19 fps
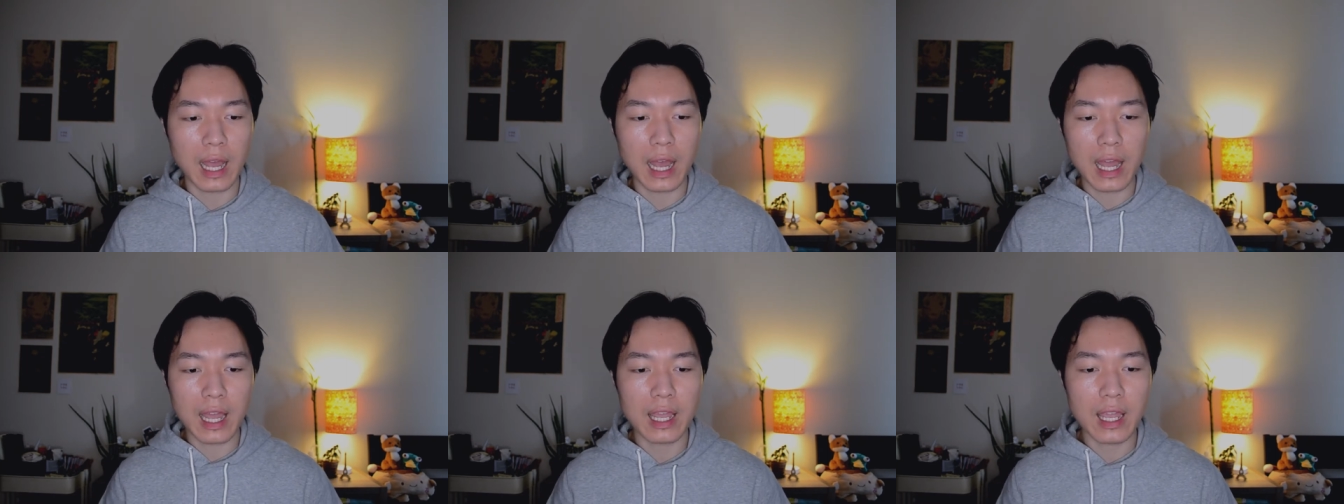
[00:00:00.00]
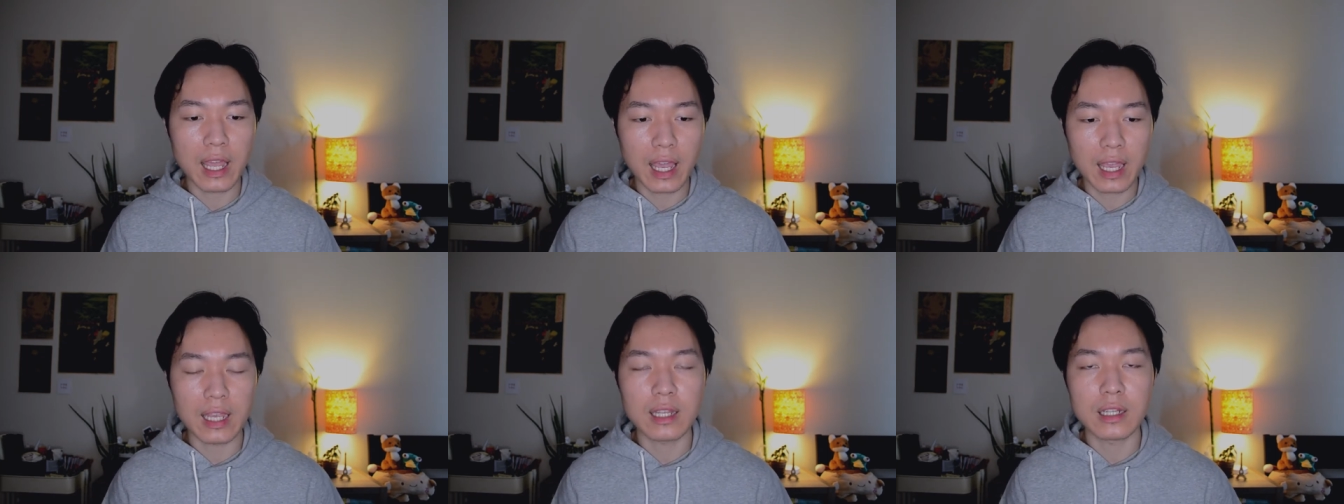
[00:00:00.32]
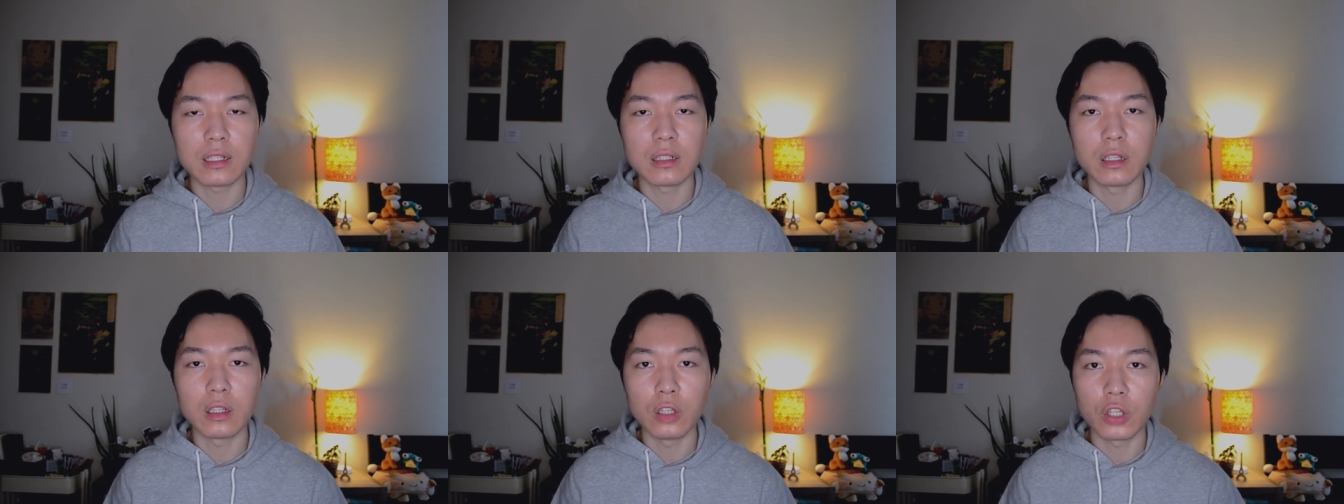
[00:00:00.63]
I
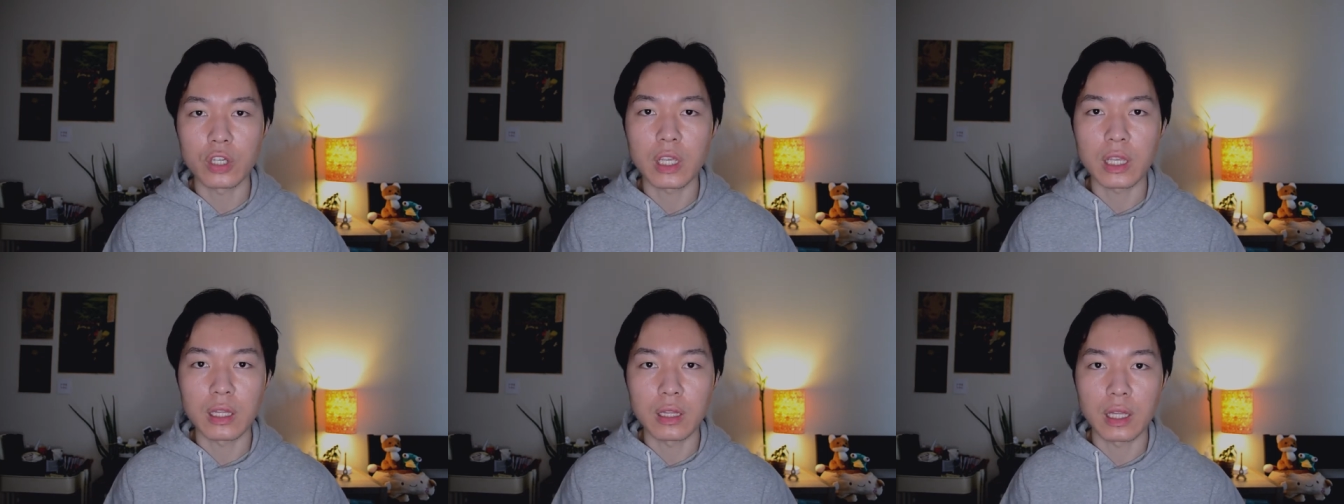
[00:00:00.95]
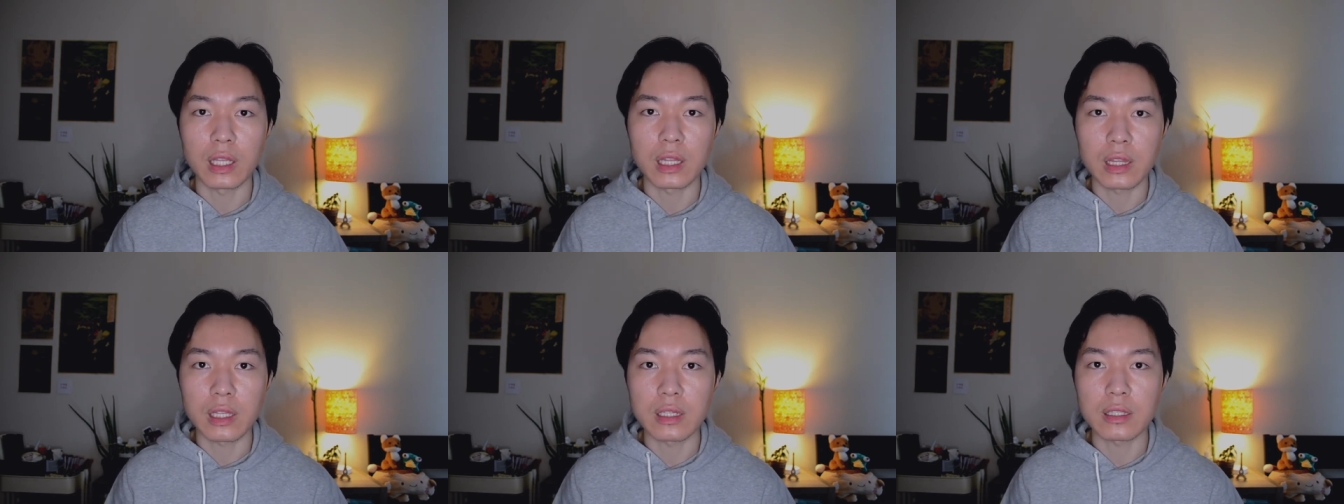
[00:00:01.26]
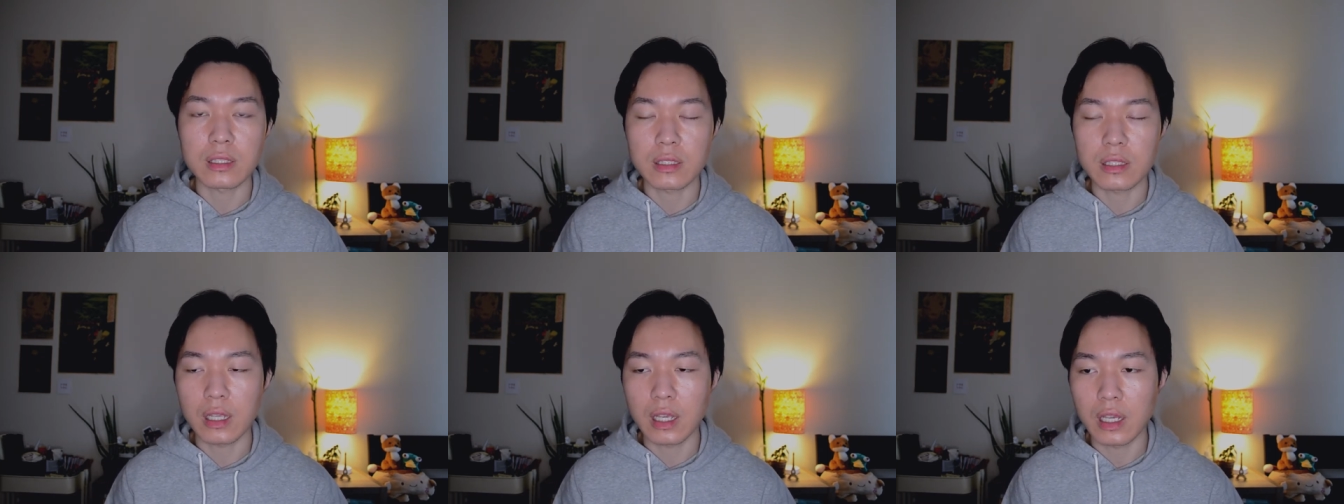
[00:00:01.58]
hate looking like
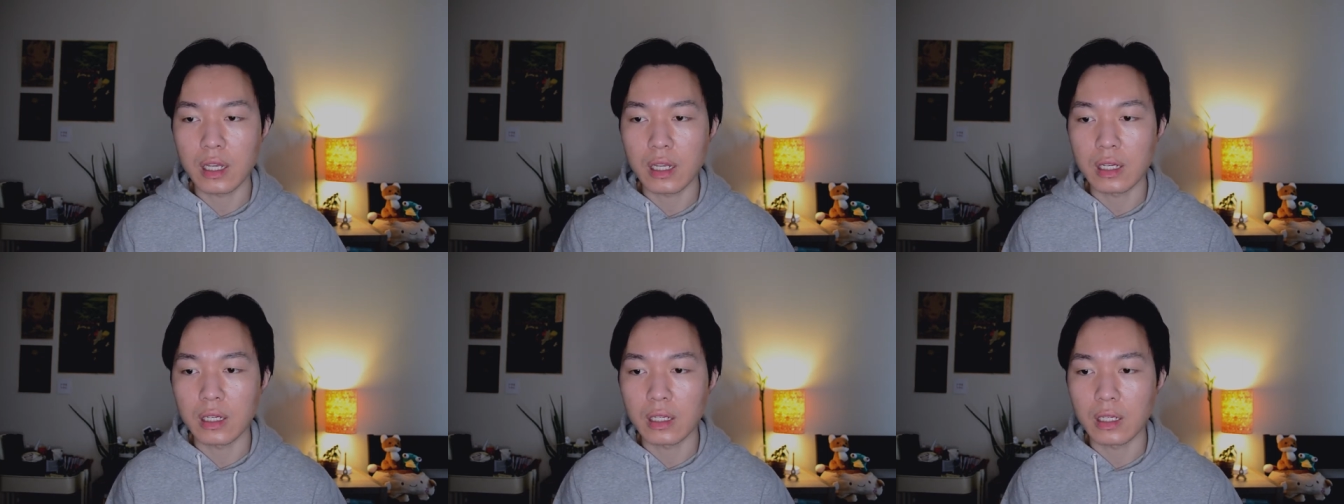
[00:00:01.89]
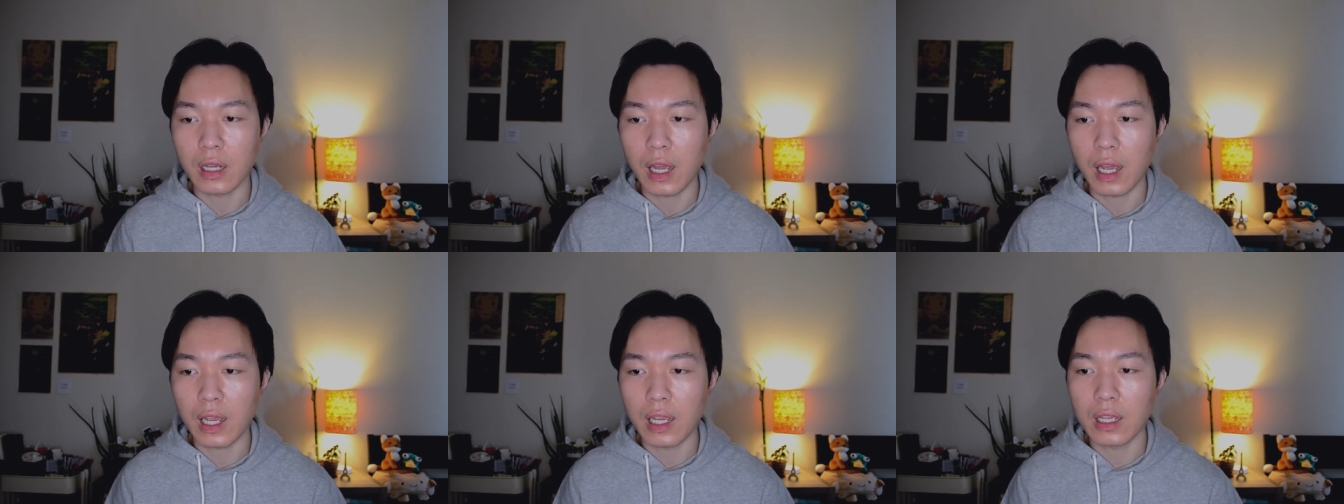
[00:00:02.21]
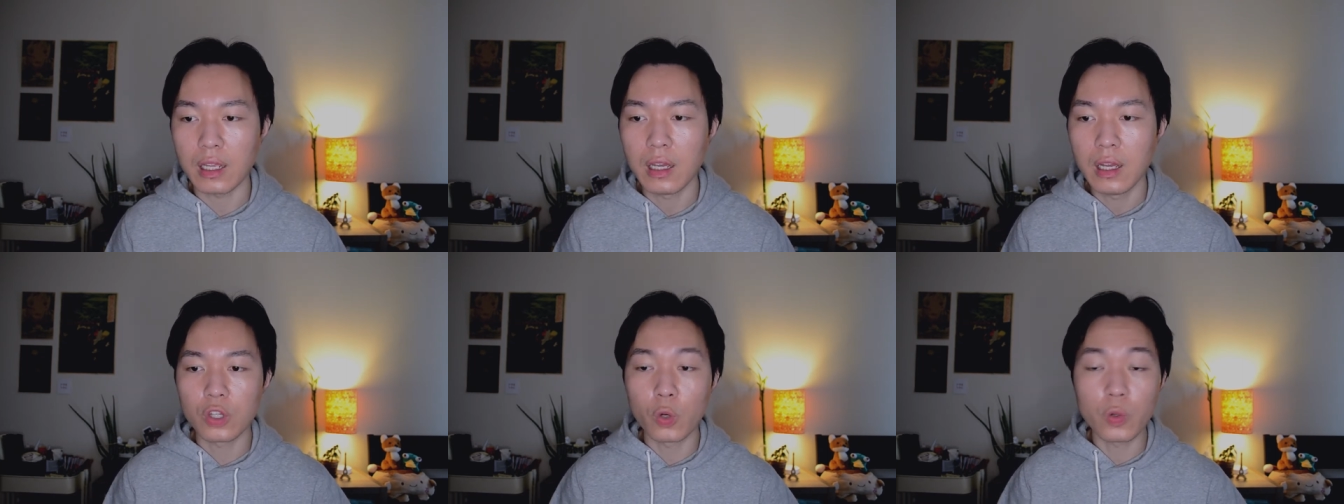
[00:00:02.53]
this and
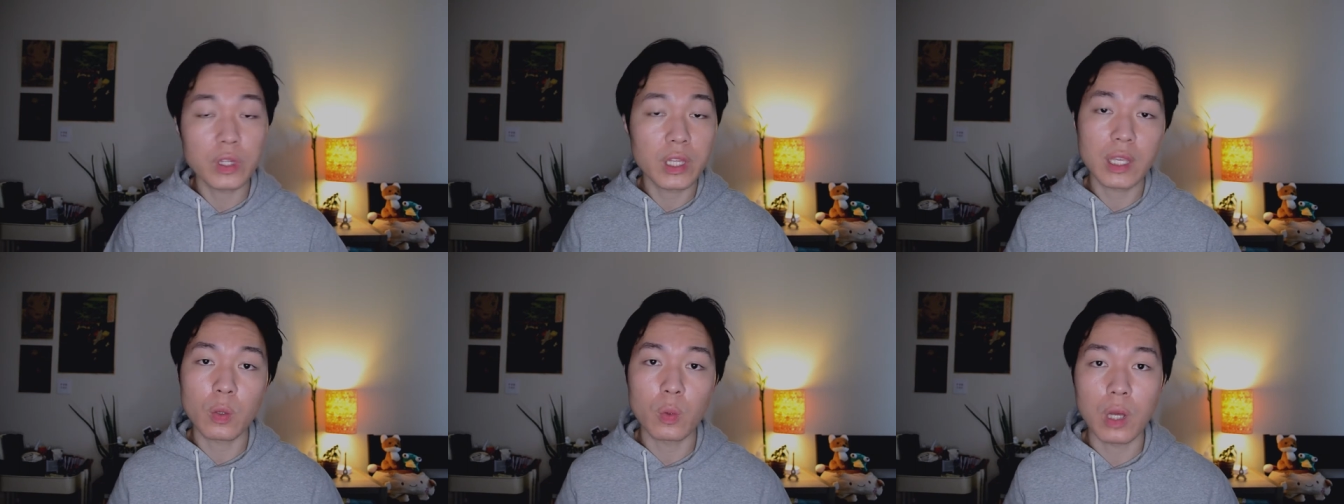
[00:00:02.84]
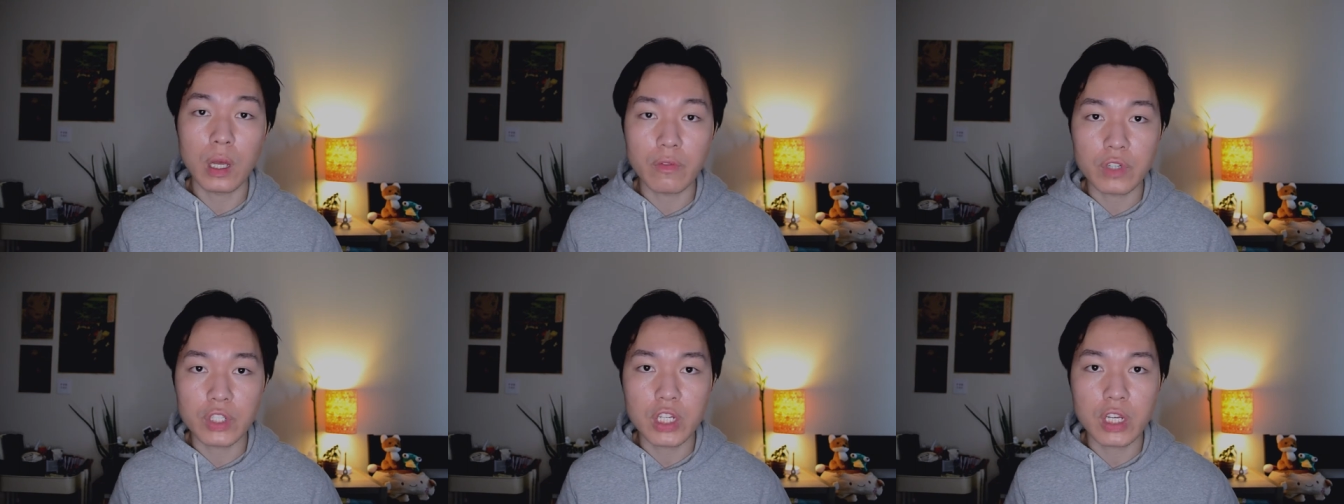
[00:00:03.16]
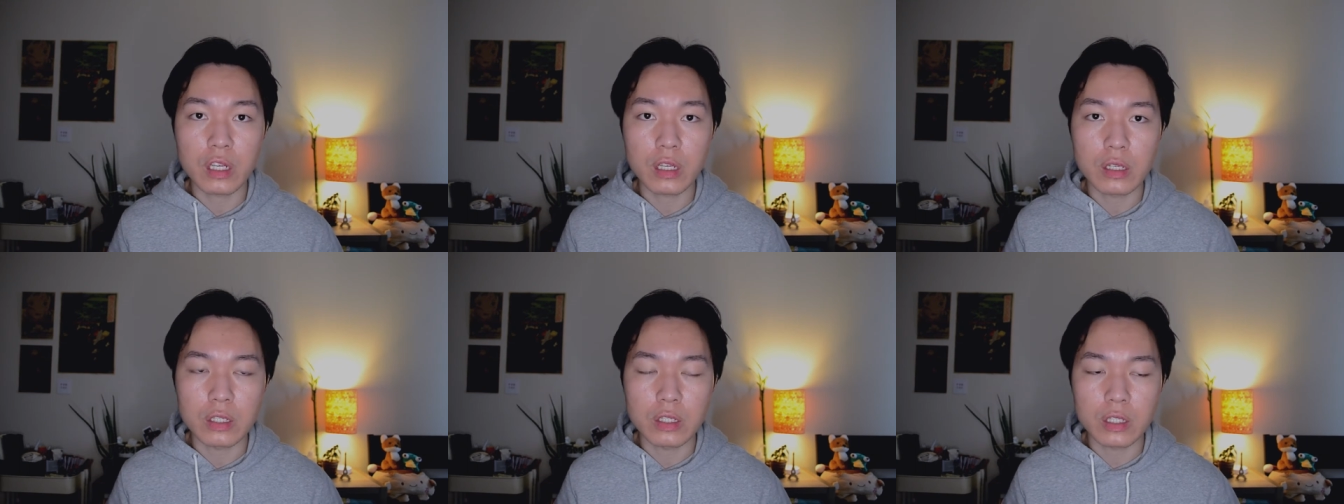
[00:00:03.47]
I don't think it will ever
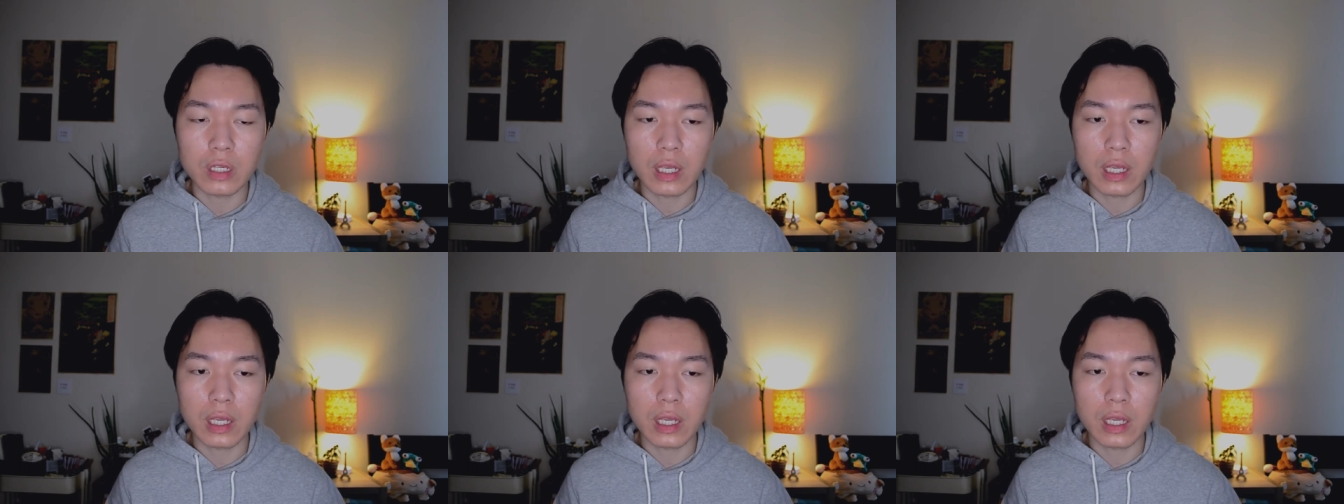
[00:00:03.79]
change,